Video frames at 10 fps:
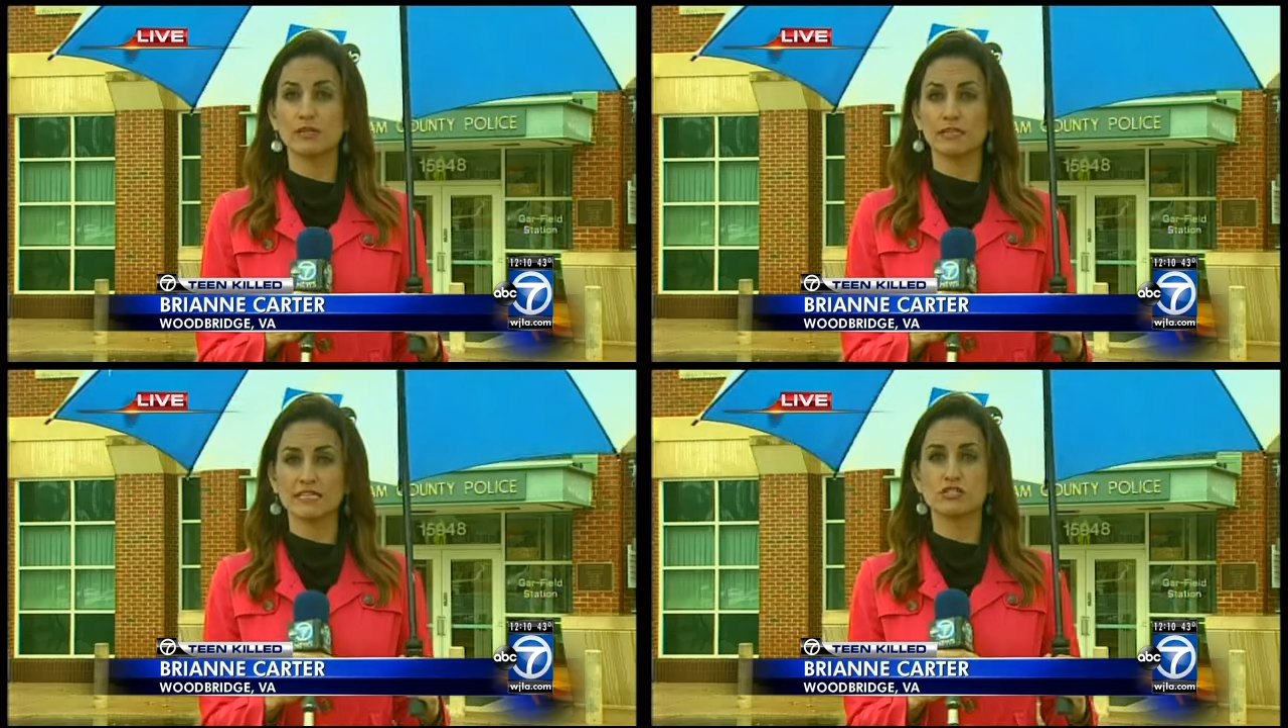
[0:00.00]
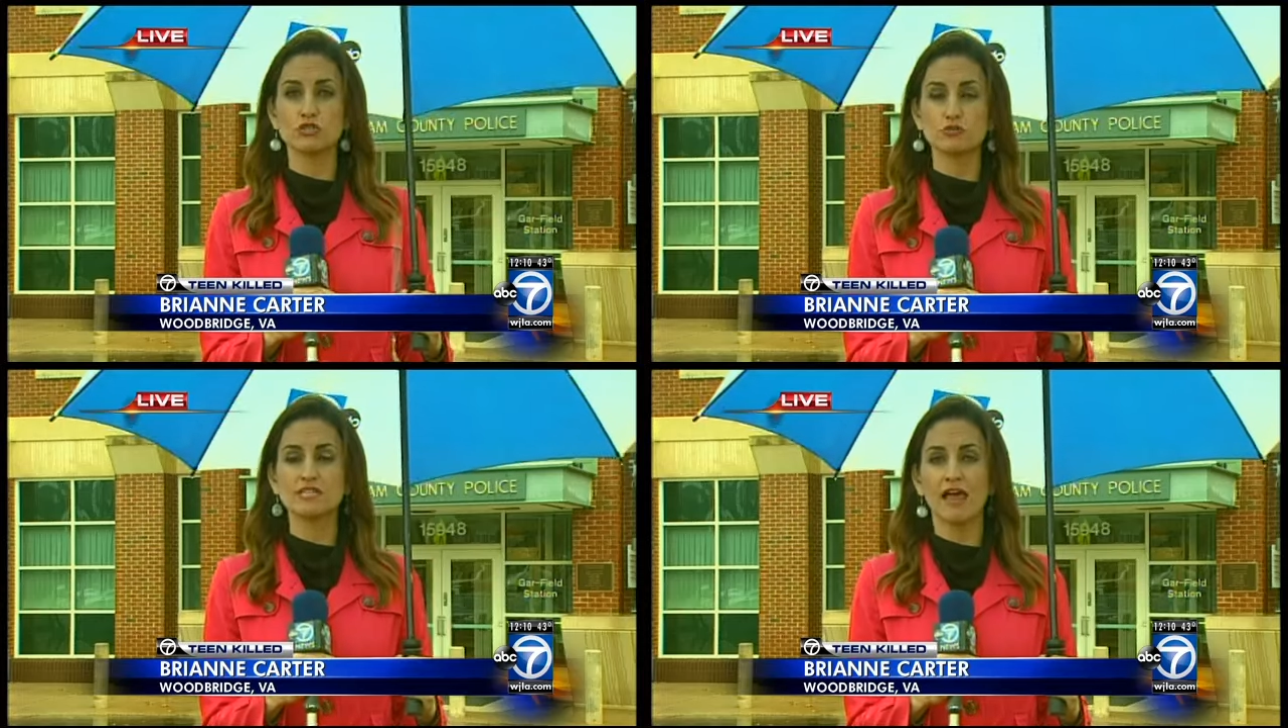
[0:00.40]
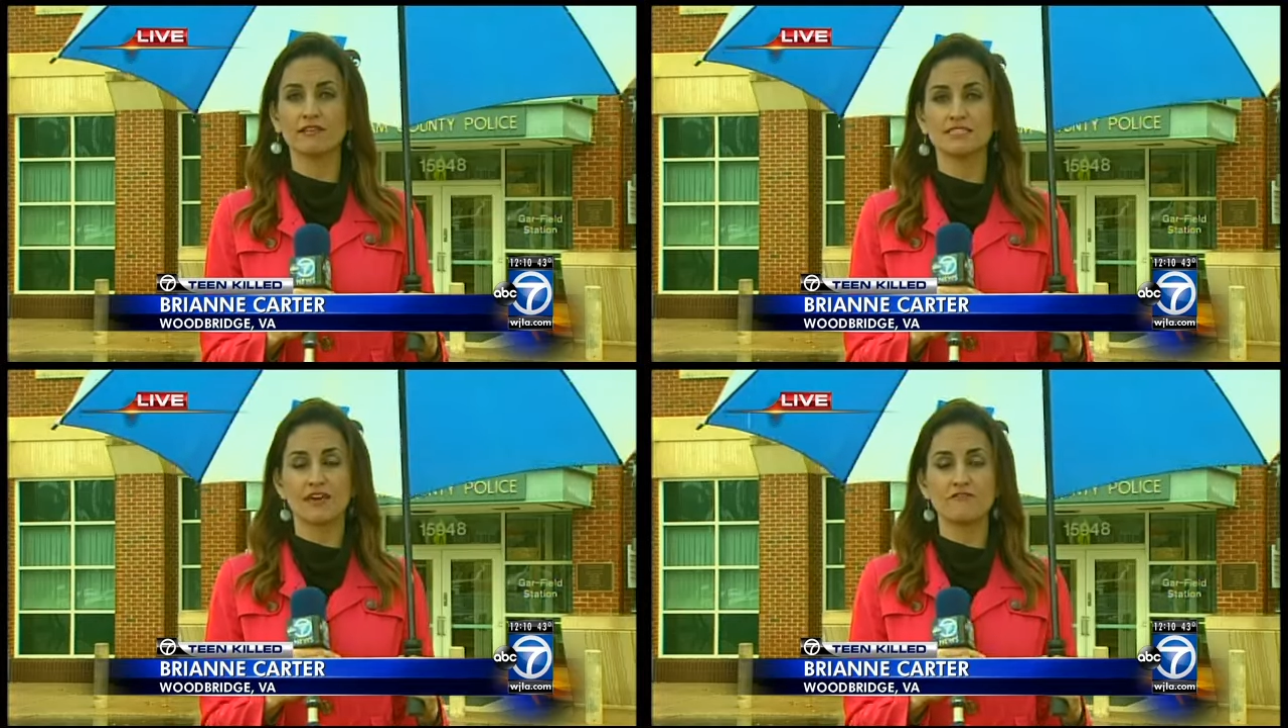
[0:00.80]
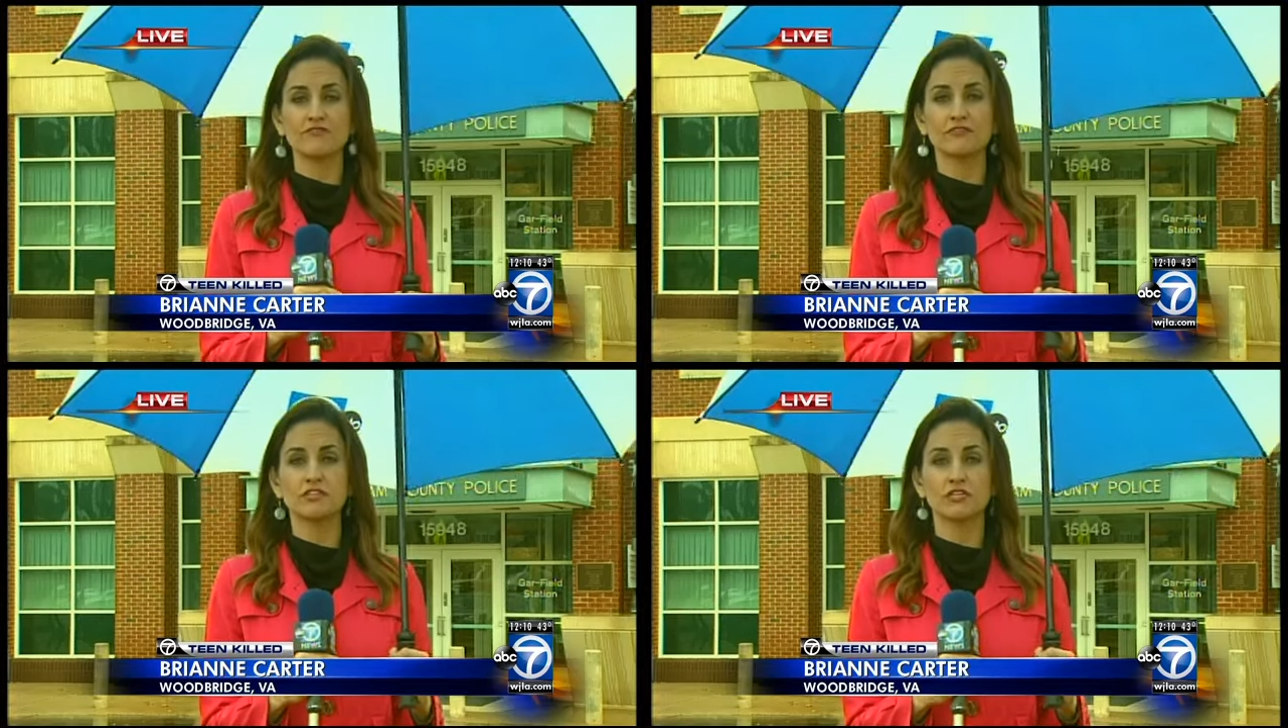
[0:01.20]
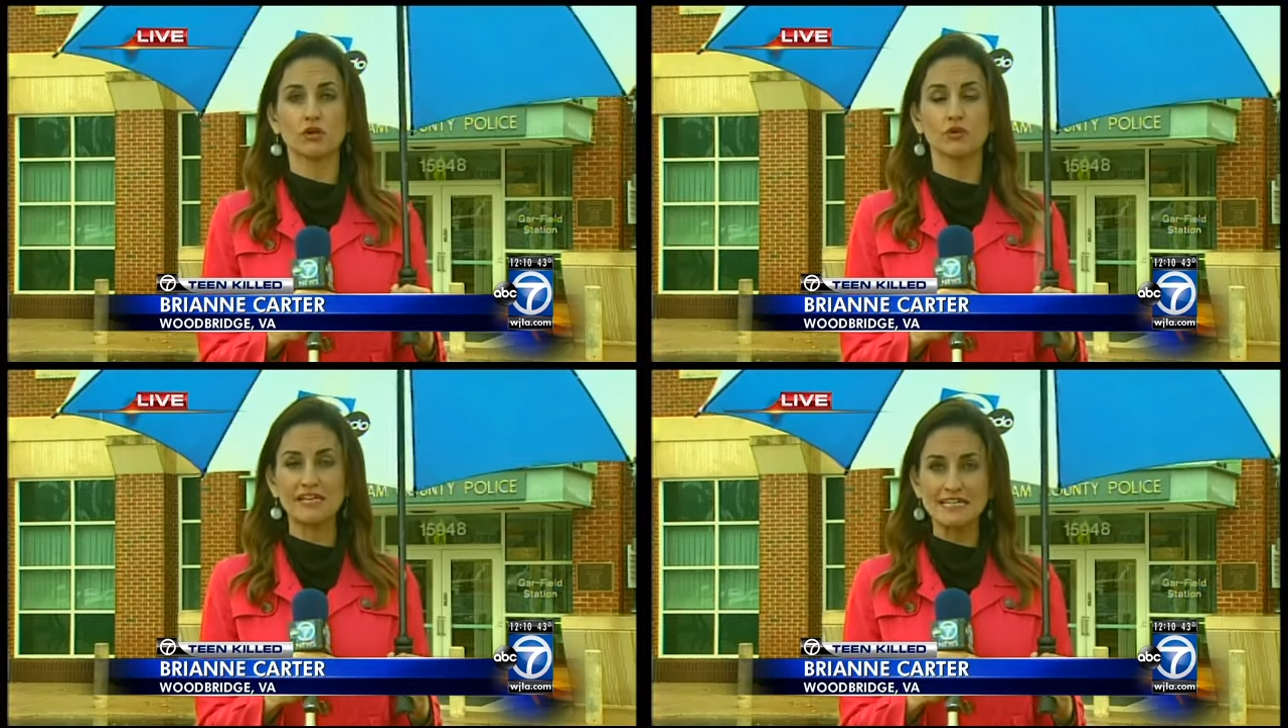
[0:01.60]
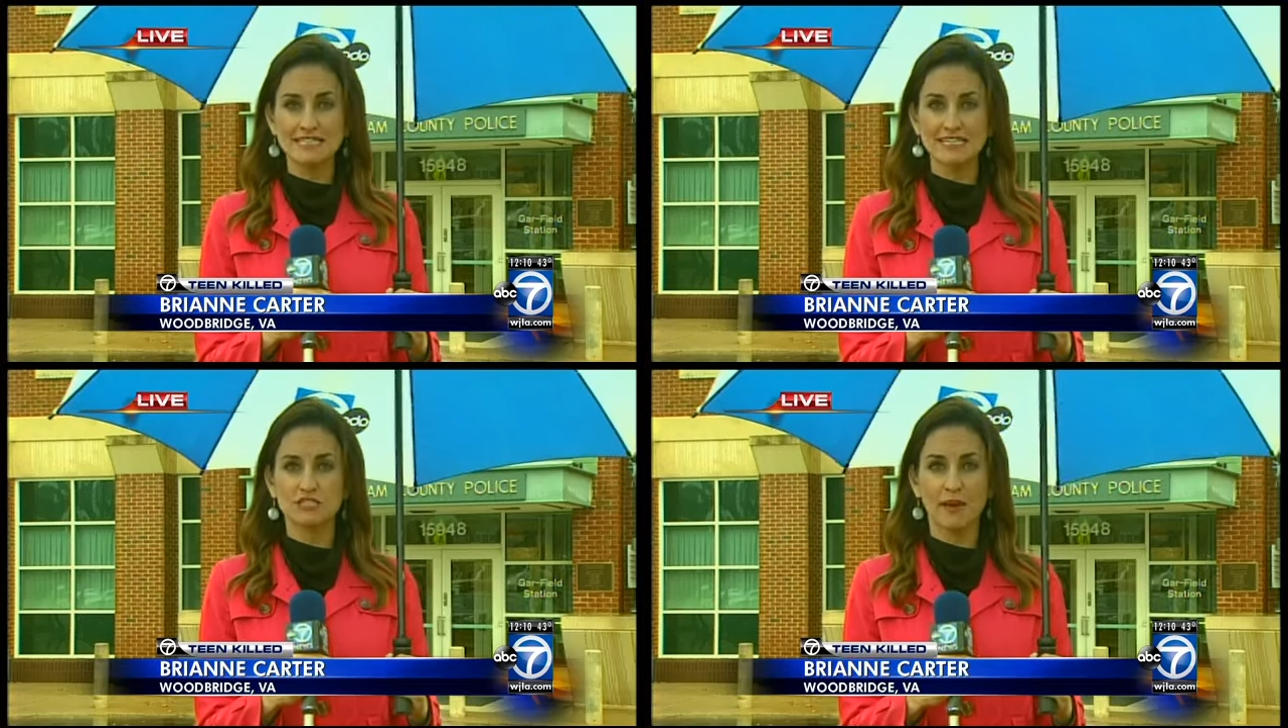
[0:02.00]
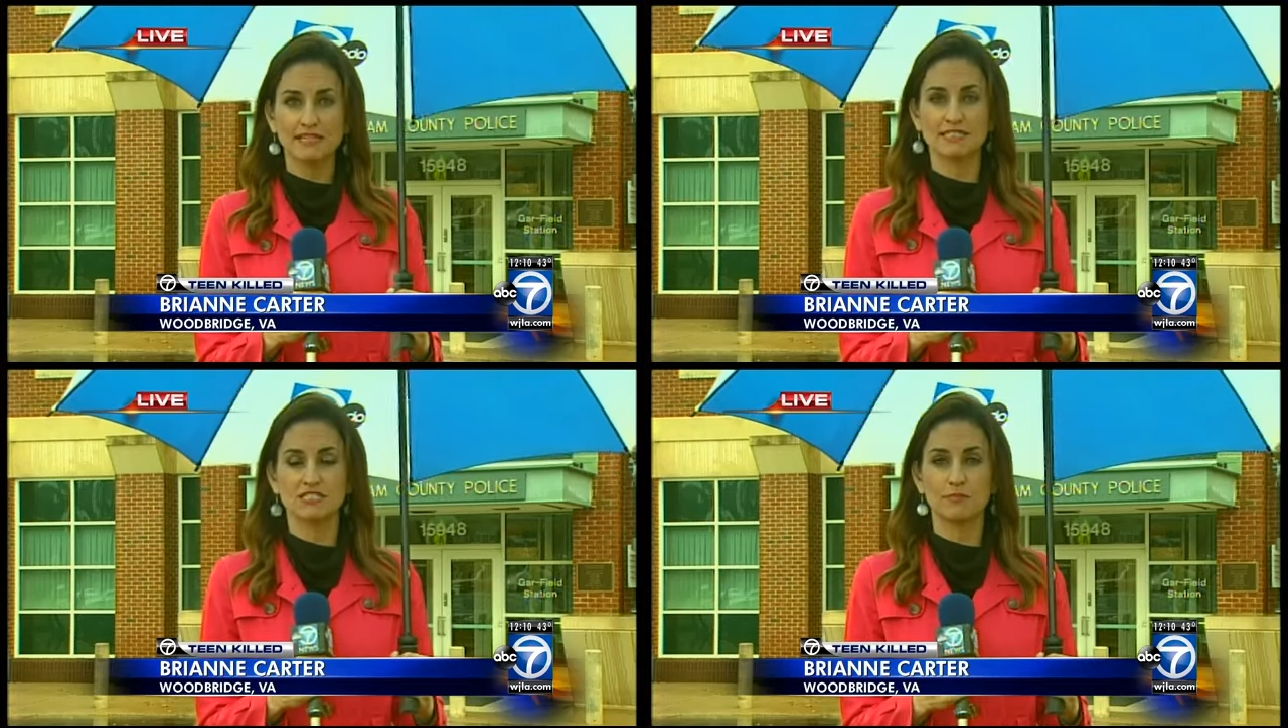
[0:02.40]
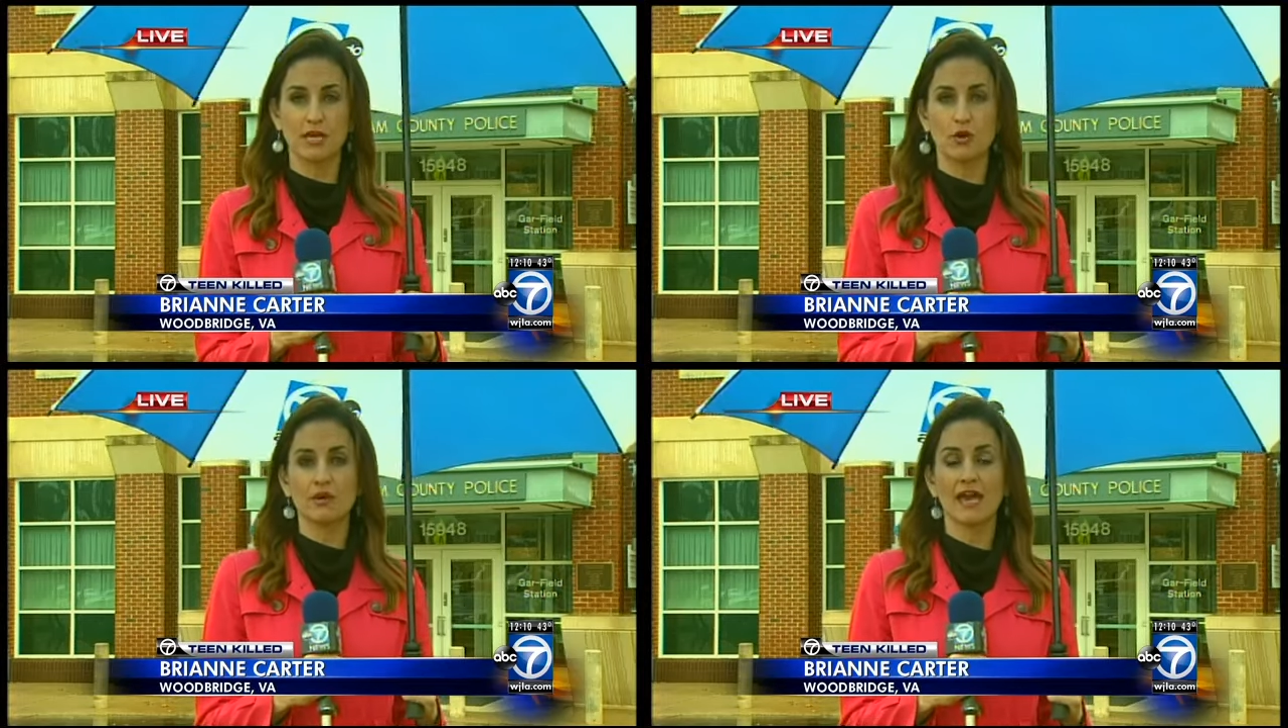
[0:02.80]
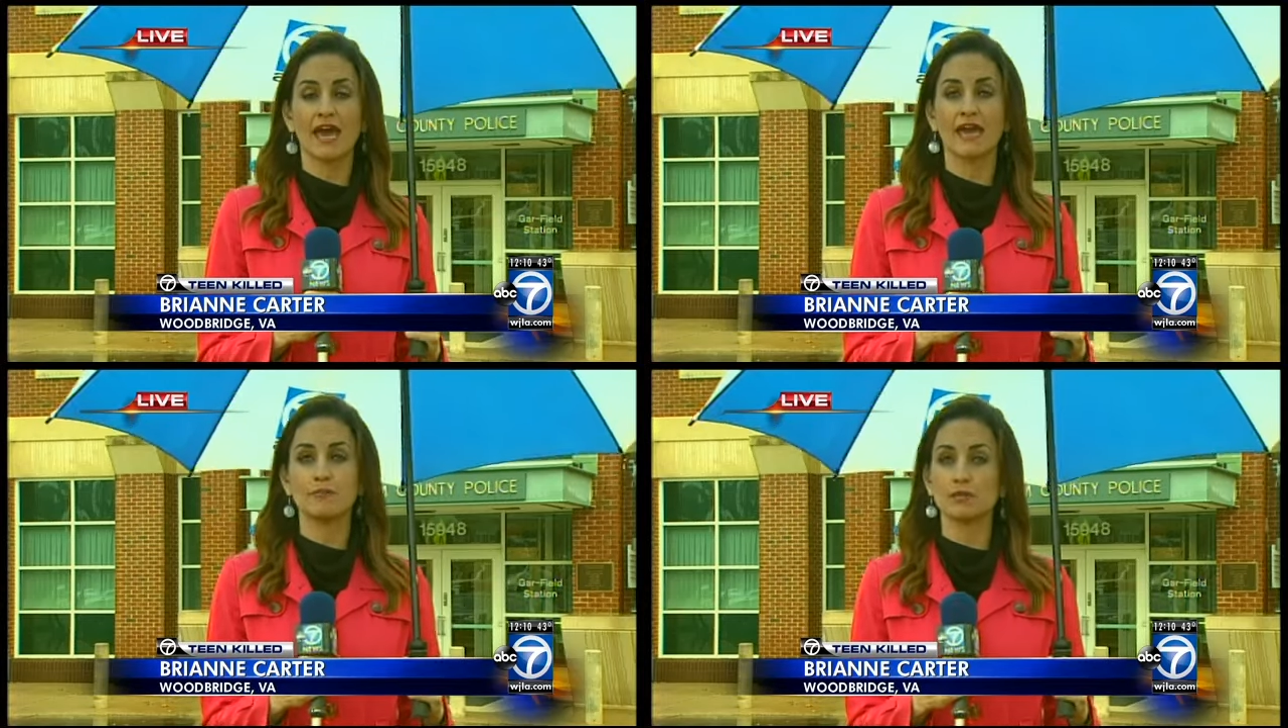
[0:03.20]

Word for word: Police do tell us that 15 year old is expected to be okay.